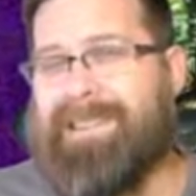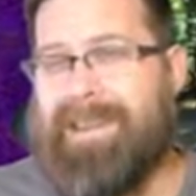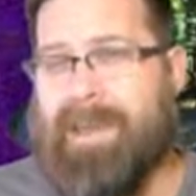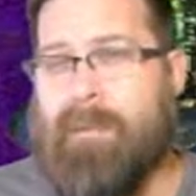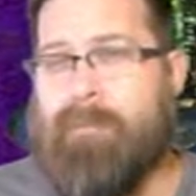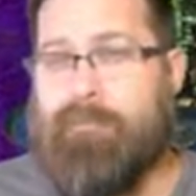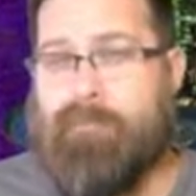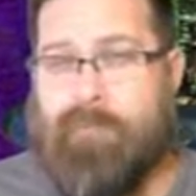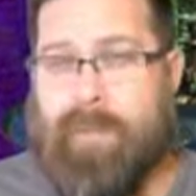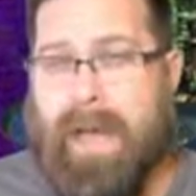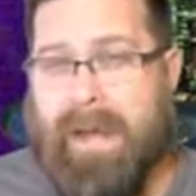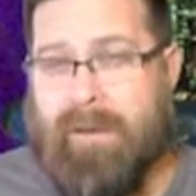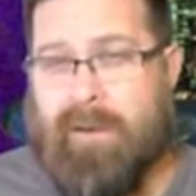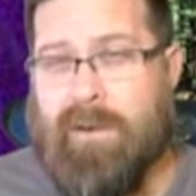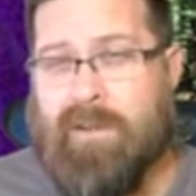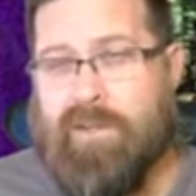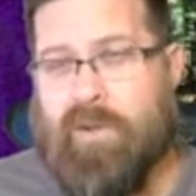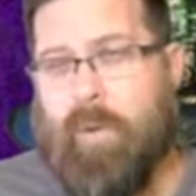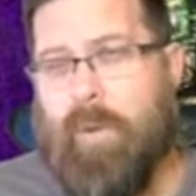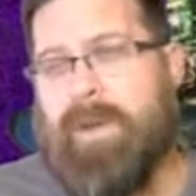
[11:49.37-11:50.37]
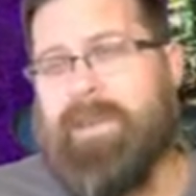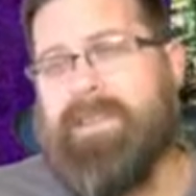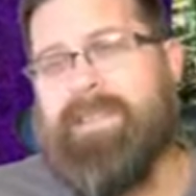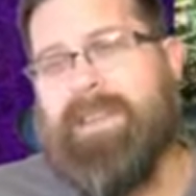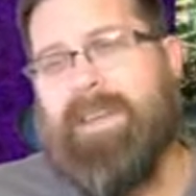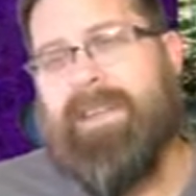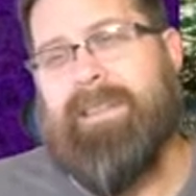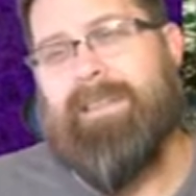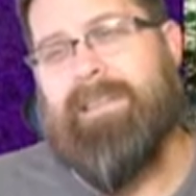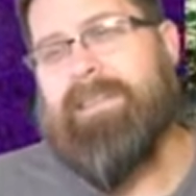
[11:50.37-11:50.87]
a better choice
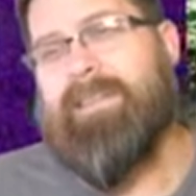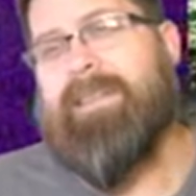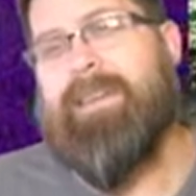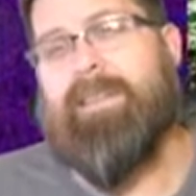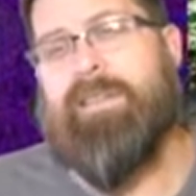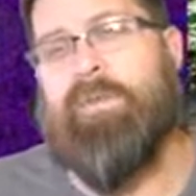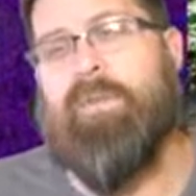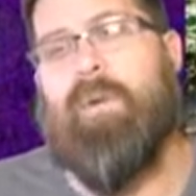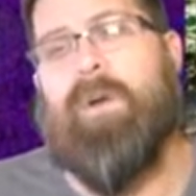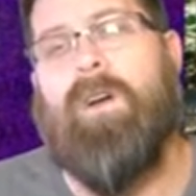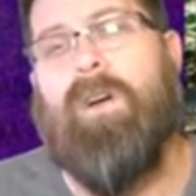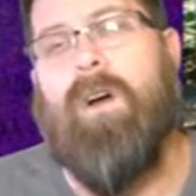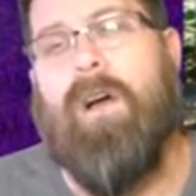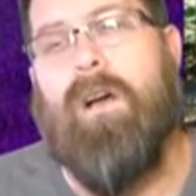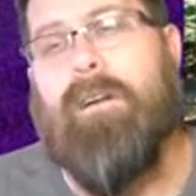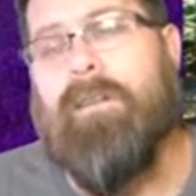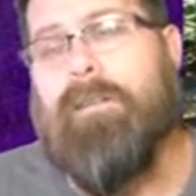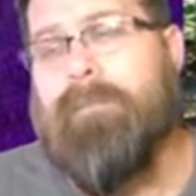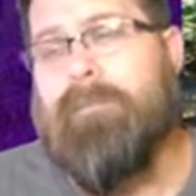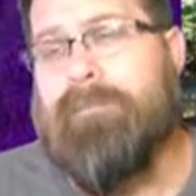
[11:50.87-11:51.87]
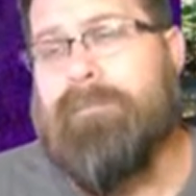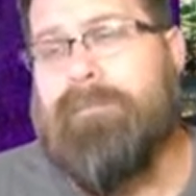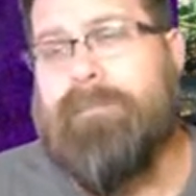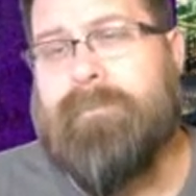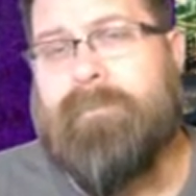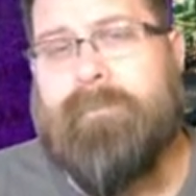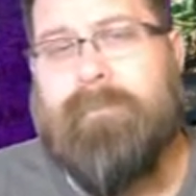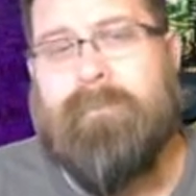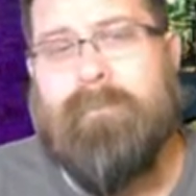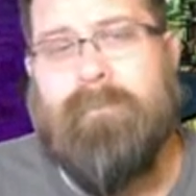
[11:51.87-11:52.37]
in this regard.
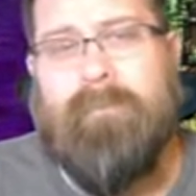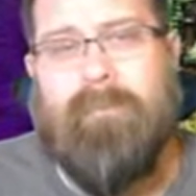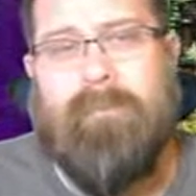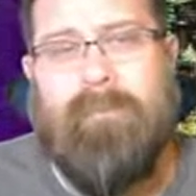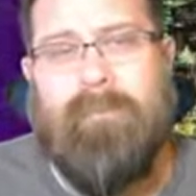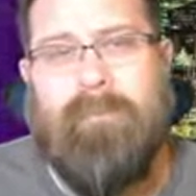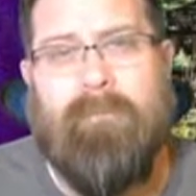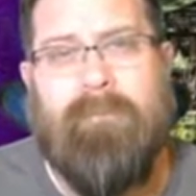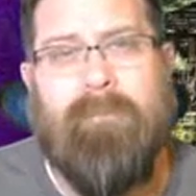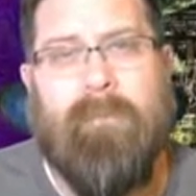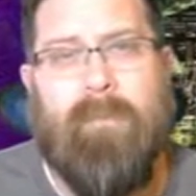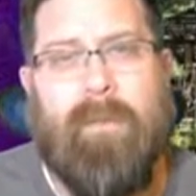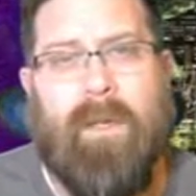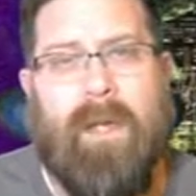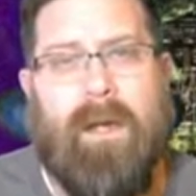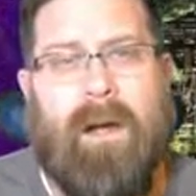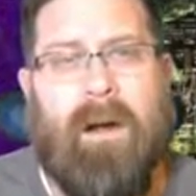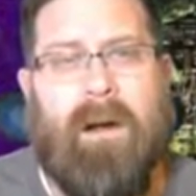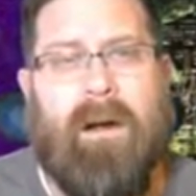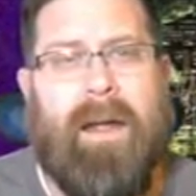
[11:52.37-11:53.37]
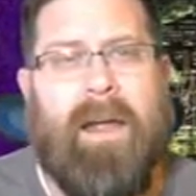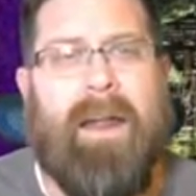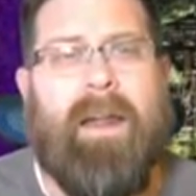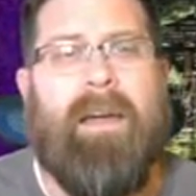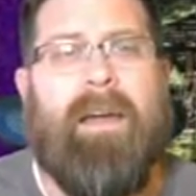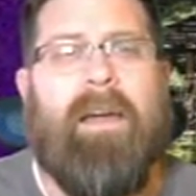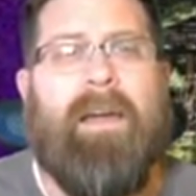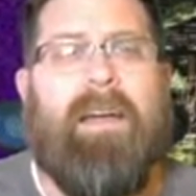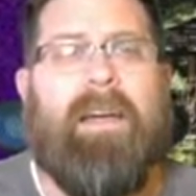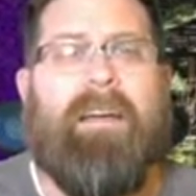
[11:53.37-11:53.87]
All right,
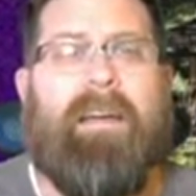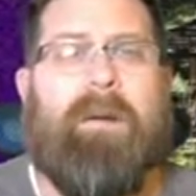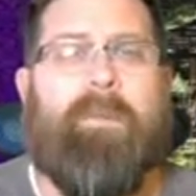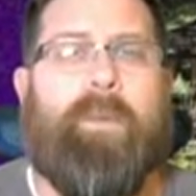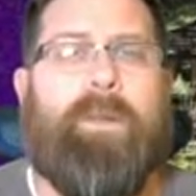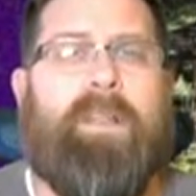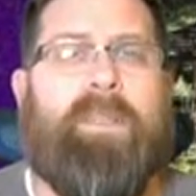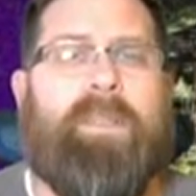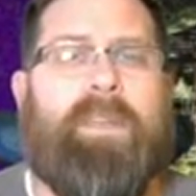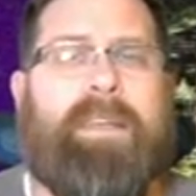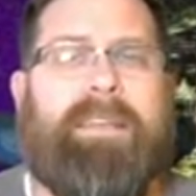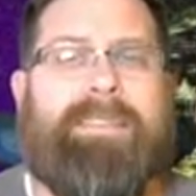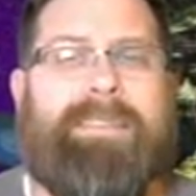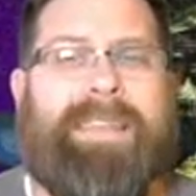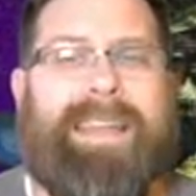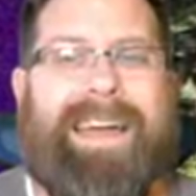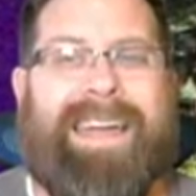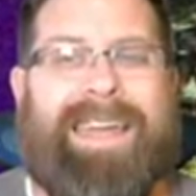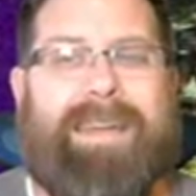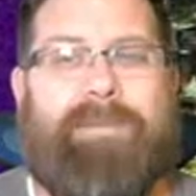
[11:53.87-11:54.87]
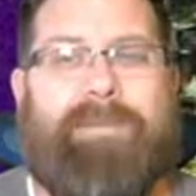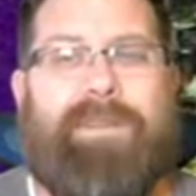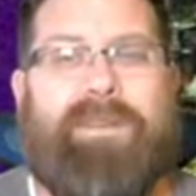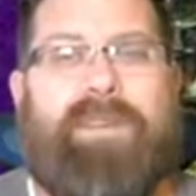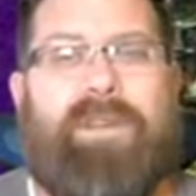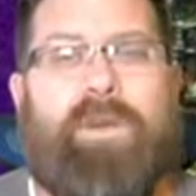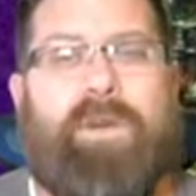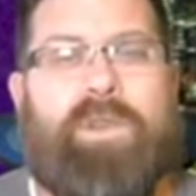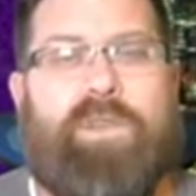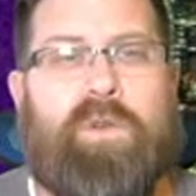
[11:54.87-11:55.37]
couple of things that I am
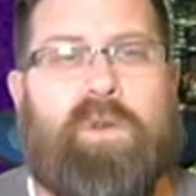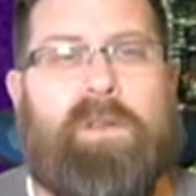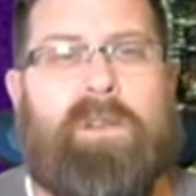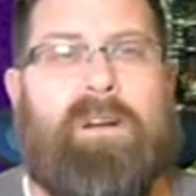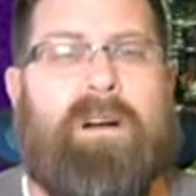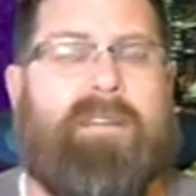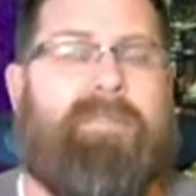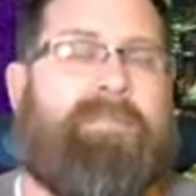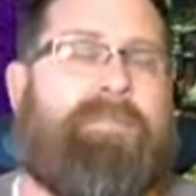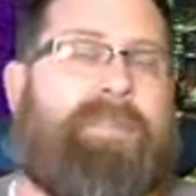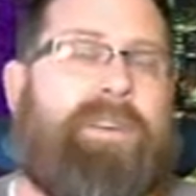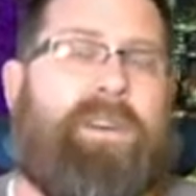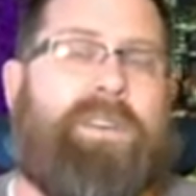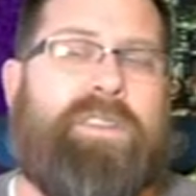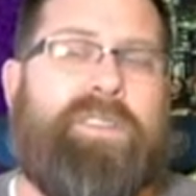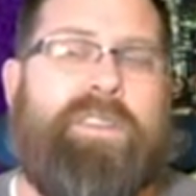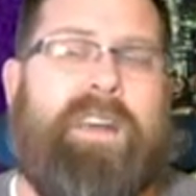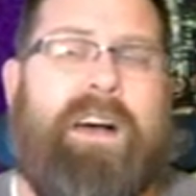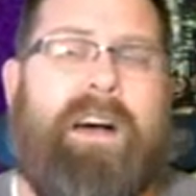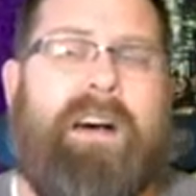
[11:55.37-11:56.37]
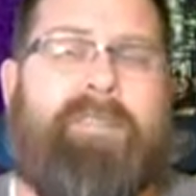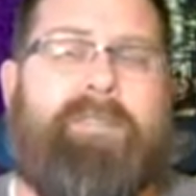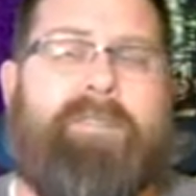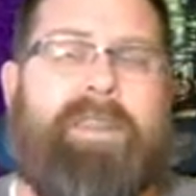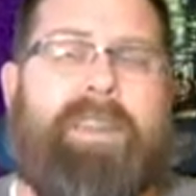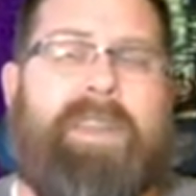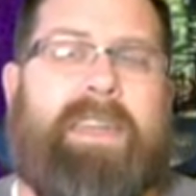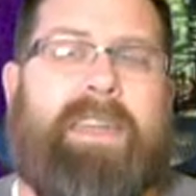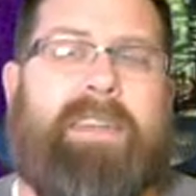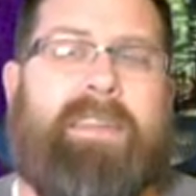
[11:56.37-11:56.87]
neutral on. First
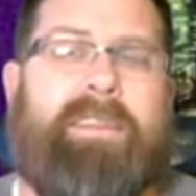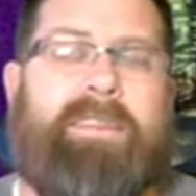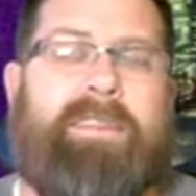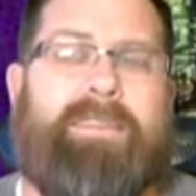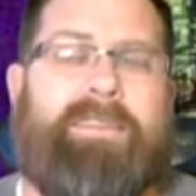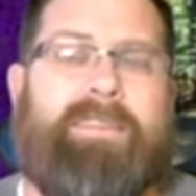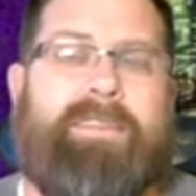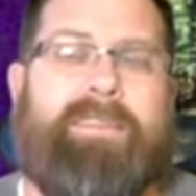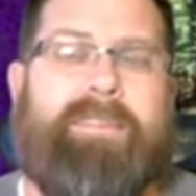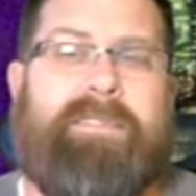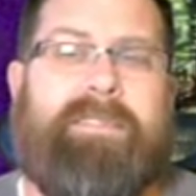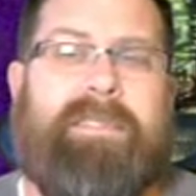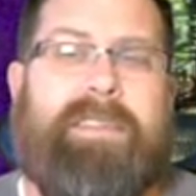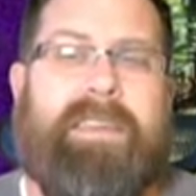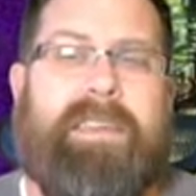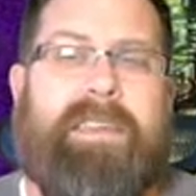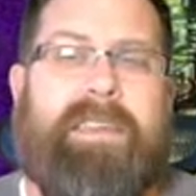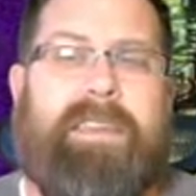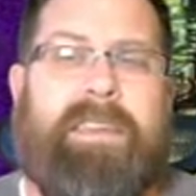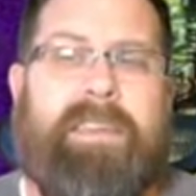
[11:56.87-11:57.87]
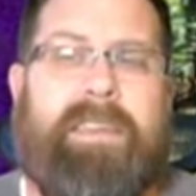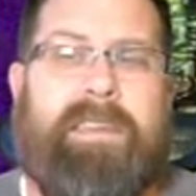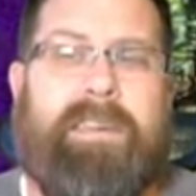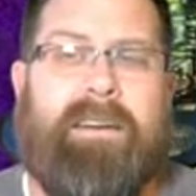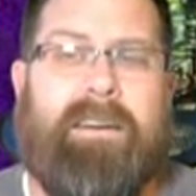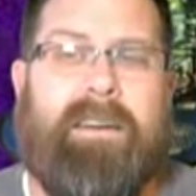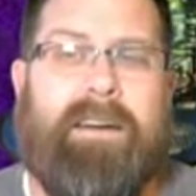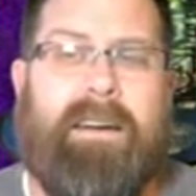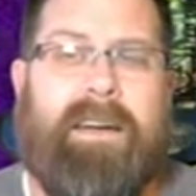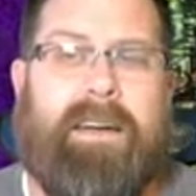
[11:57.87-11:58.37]
off is the
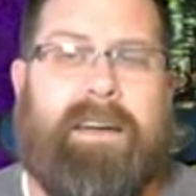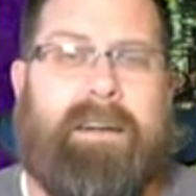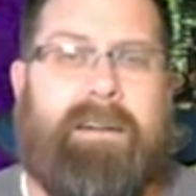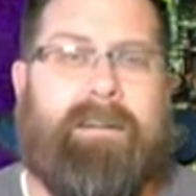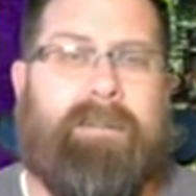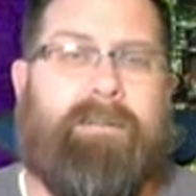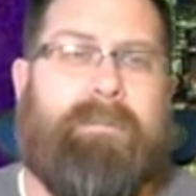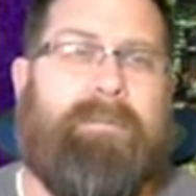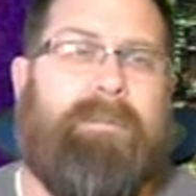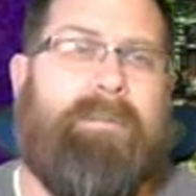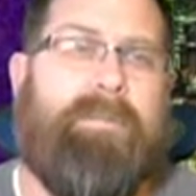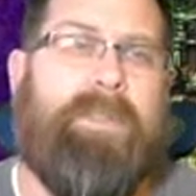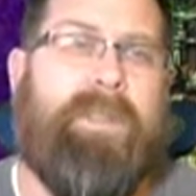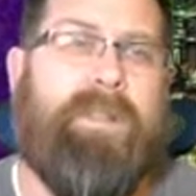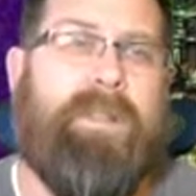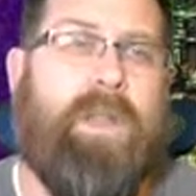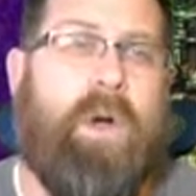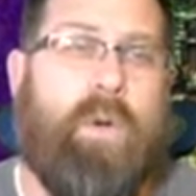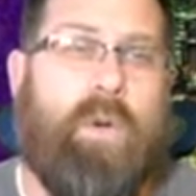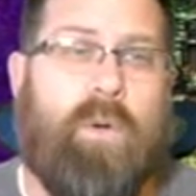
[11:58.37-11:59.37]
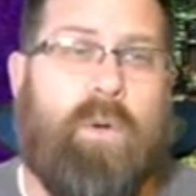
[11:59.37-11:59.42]
local